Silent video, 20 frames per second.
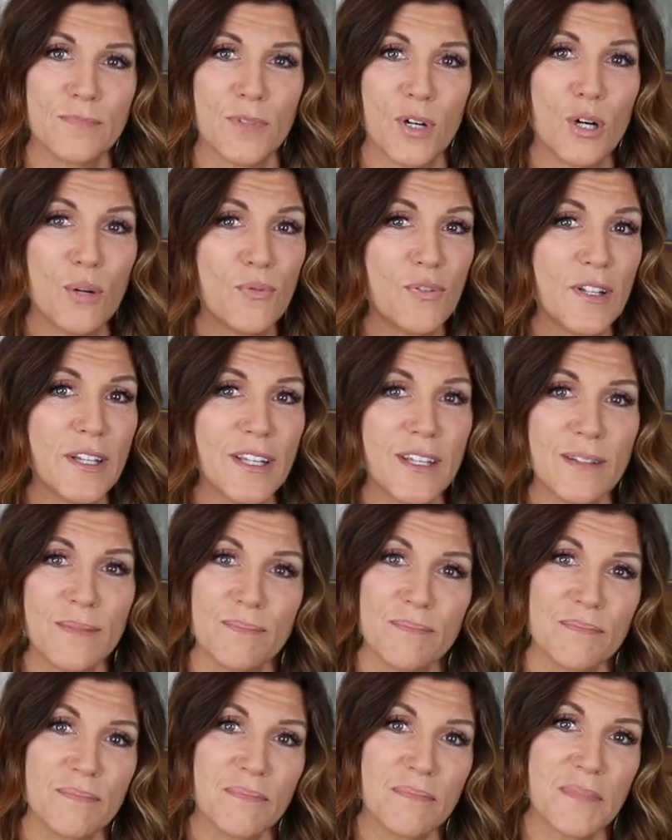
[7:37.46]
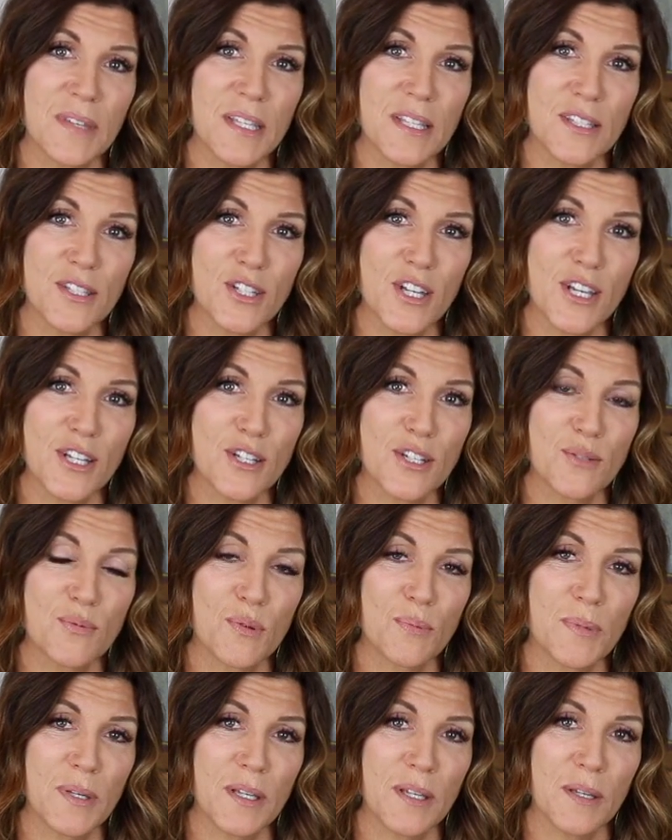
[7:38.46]
hopefully these changes
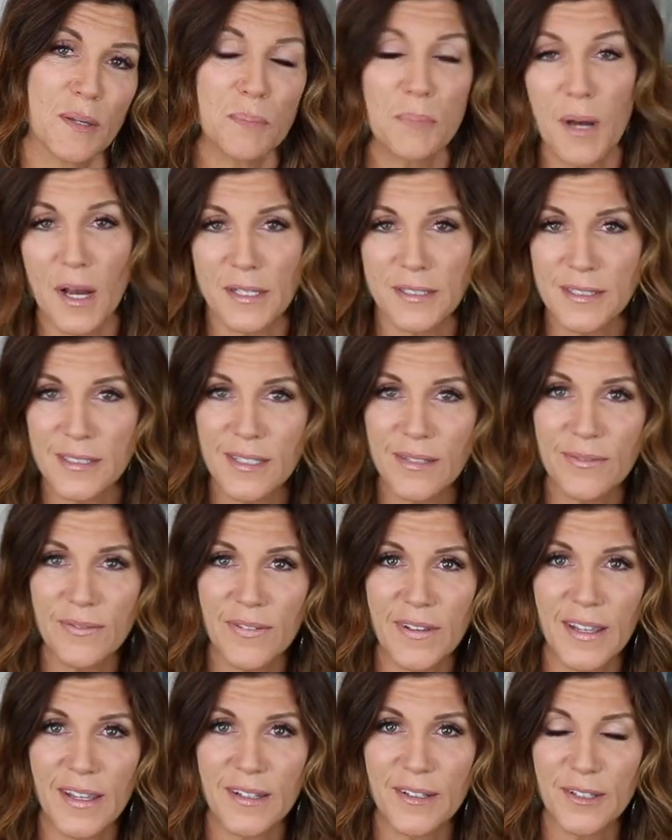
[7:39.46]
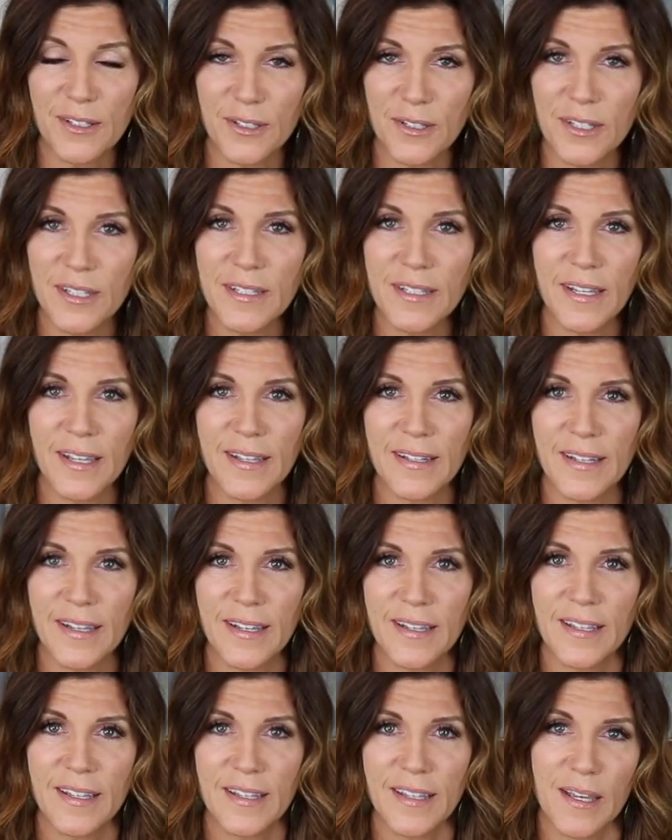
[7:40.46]
will be positive and good, and
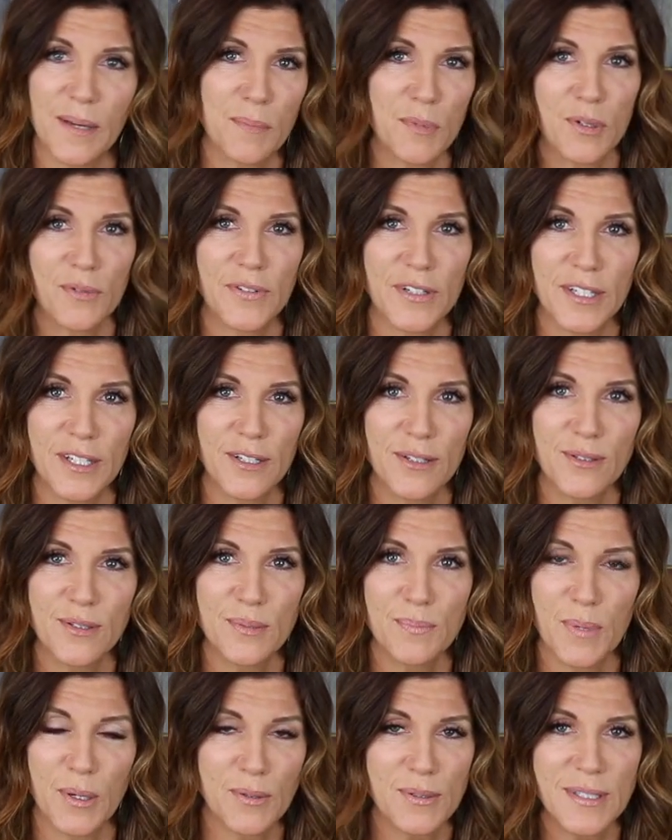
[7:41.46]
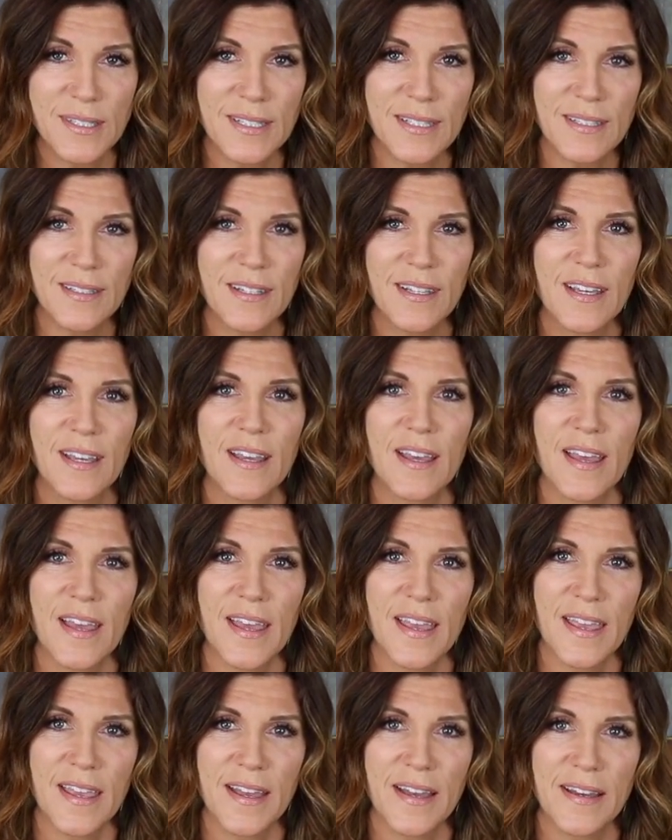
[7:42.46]
I can get more videos posted.
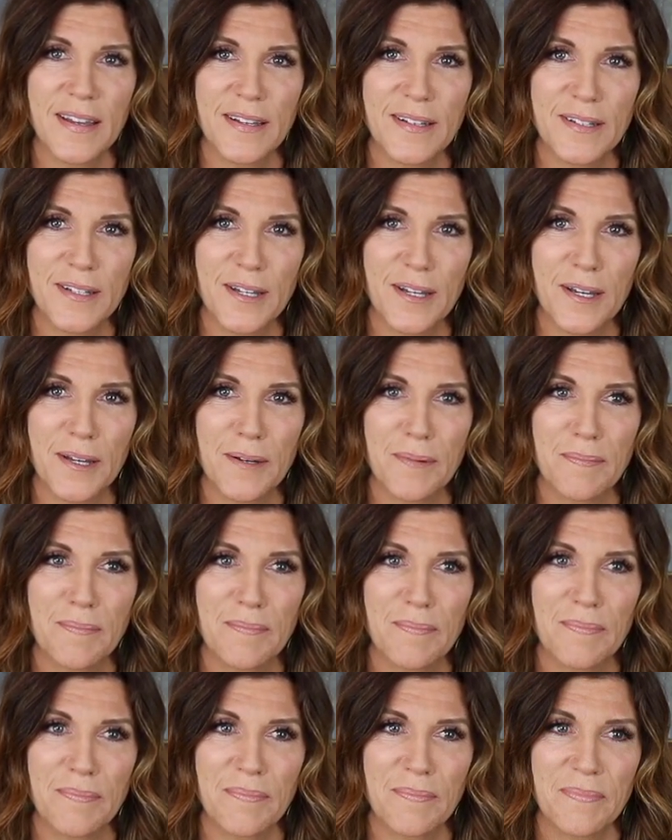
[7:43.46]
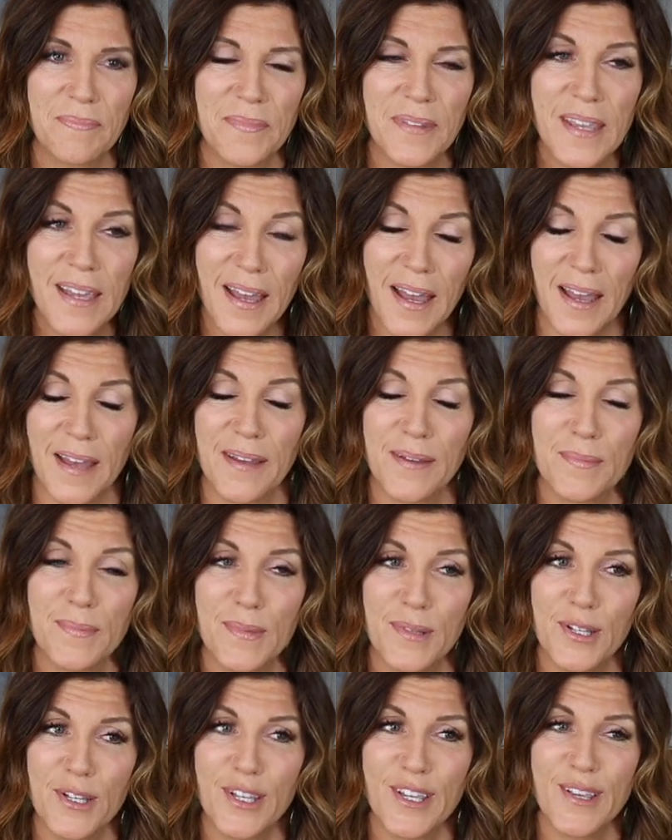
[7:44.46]
And yeah,
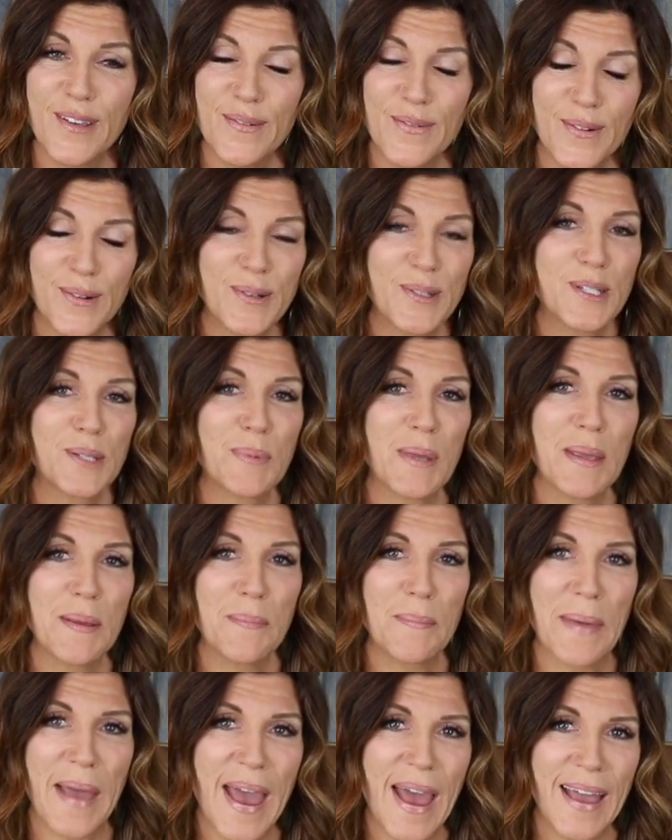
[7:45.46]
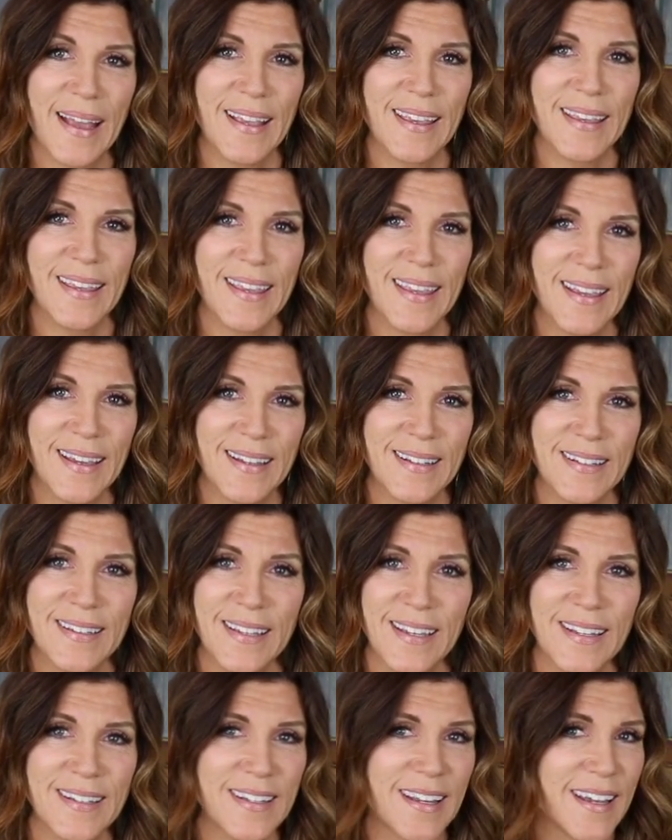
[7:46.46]
I'm looking forward to being back. And
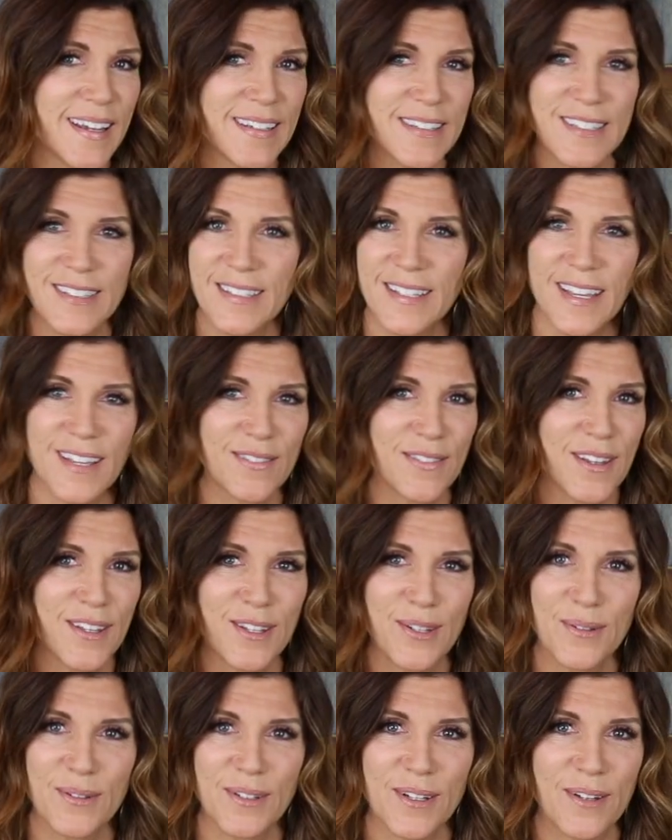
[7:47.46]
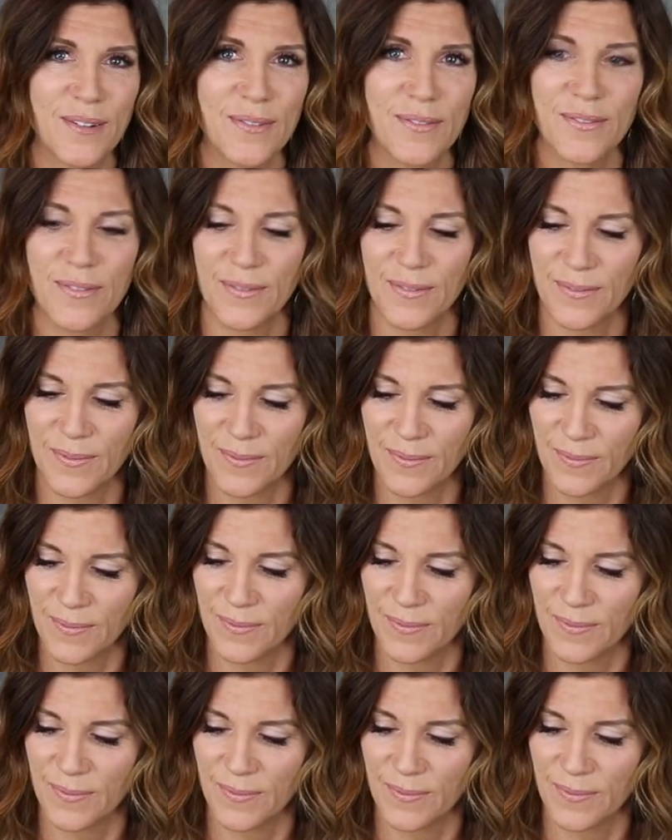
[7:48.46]
again, I just can't thank you enough.